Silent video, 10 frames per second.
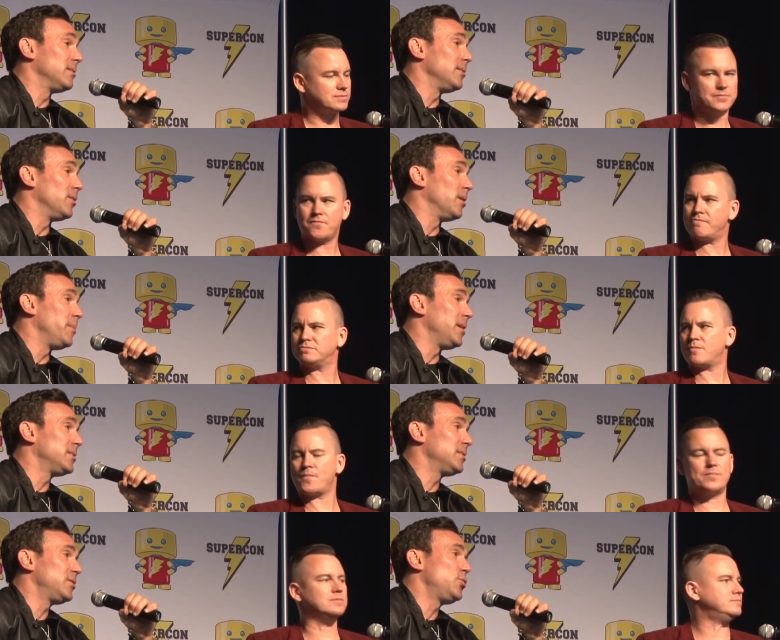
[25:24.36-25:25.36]
Speaker 1: You know what I mean?
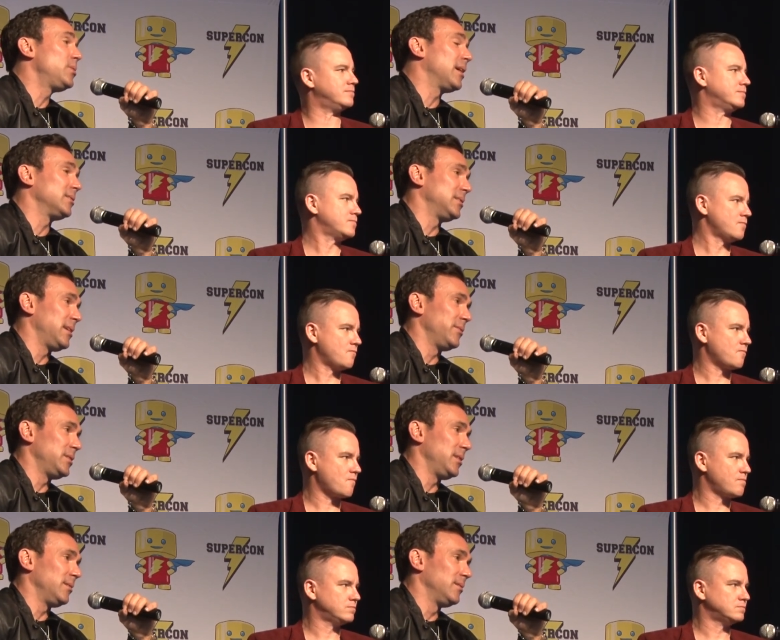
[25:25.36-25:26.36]
It's, it's
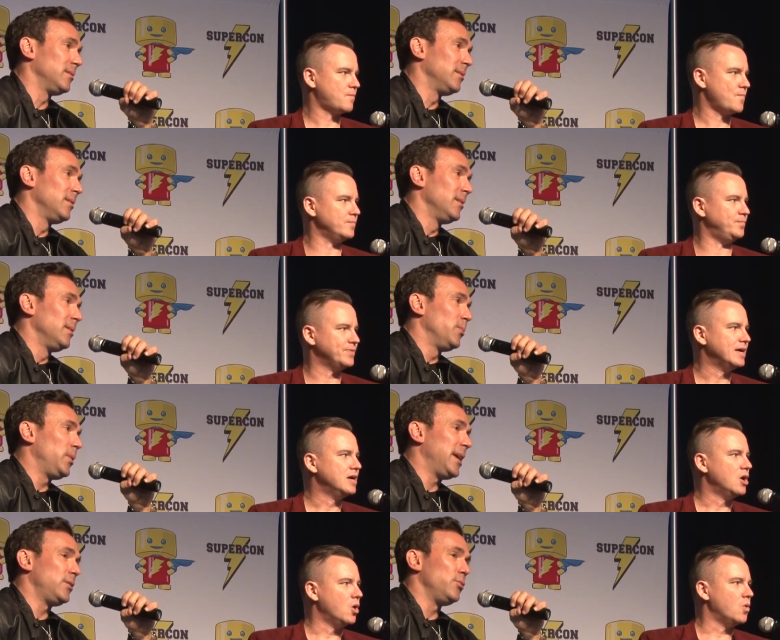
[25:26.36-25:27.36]
2017. We
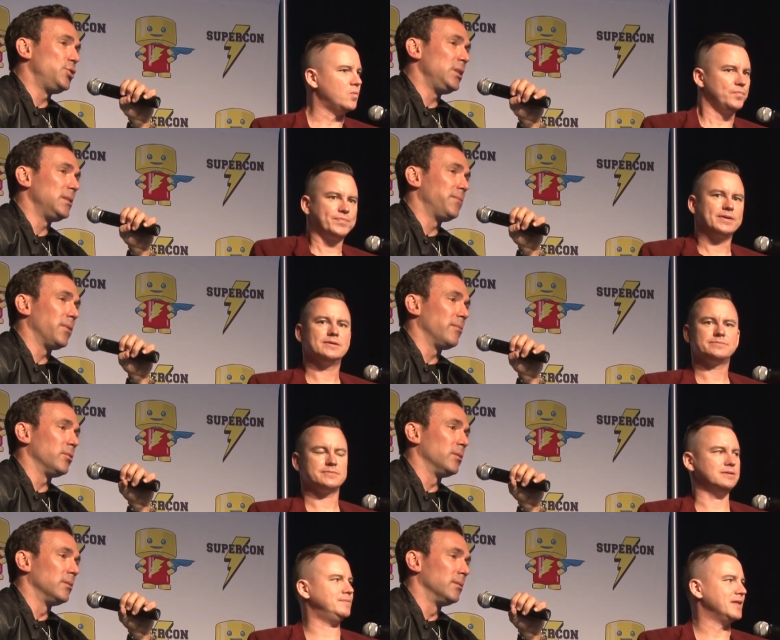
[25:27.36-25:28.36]
can't do cheese
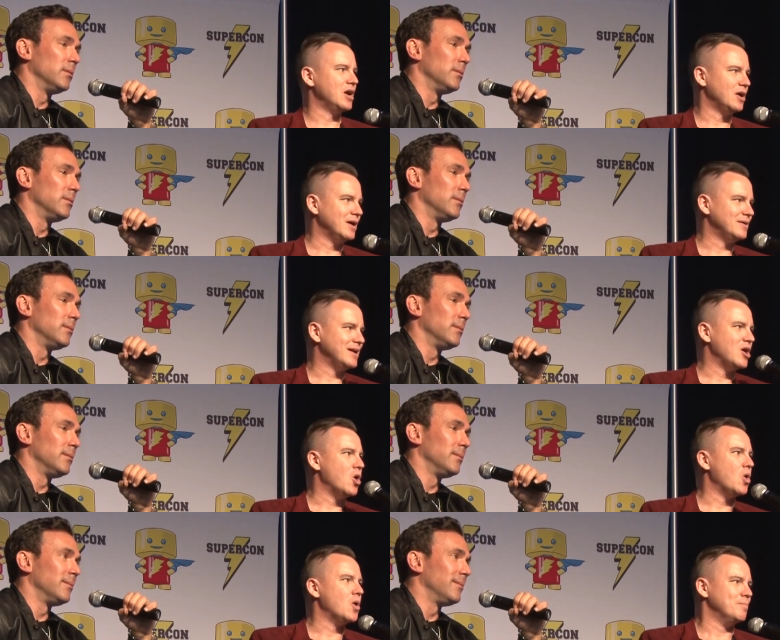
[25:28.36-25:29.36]
forever.
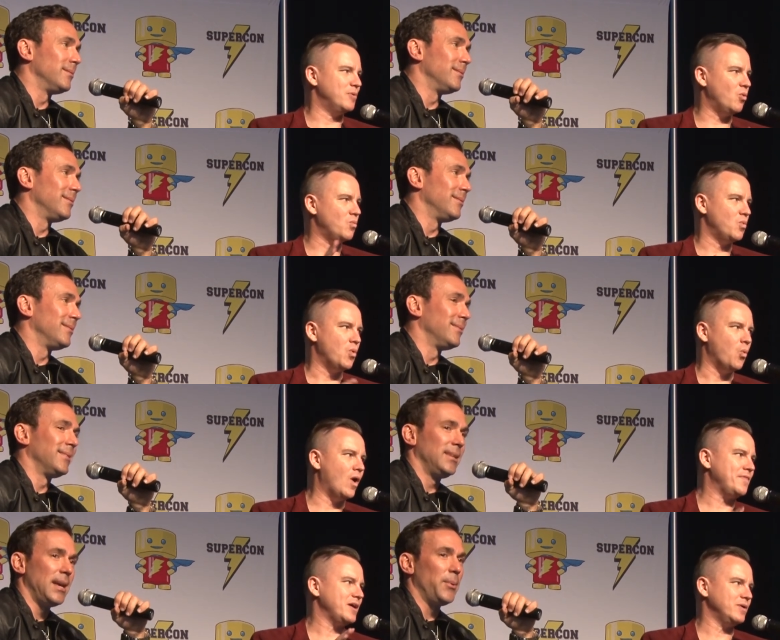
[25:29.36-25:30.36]
But
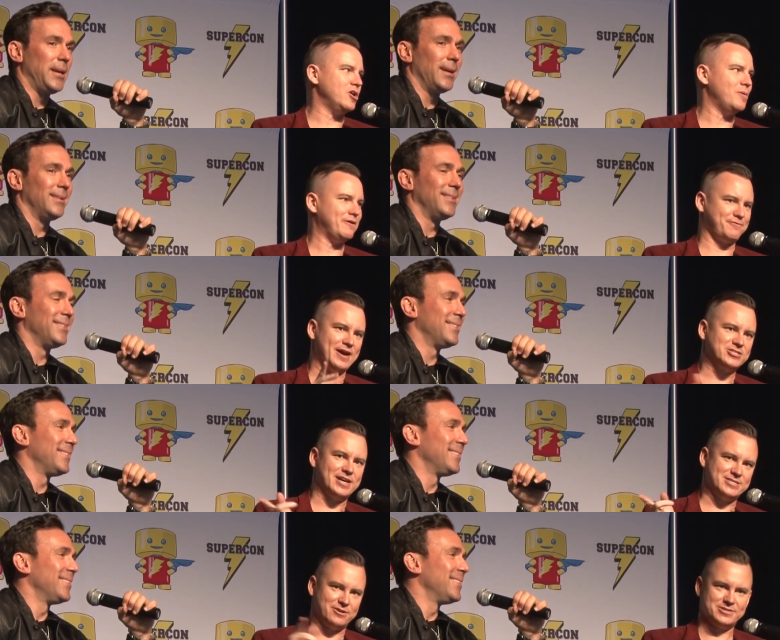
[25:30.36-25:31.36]
Speaker 2: one thing yeah, we, we know about
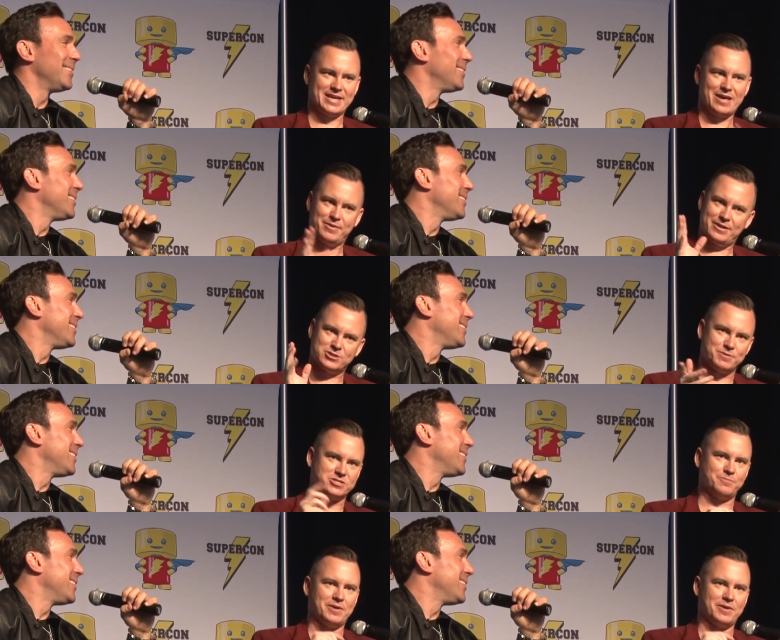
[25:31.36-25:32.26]
franchise entertainment, and especially the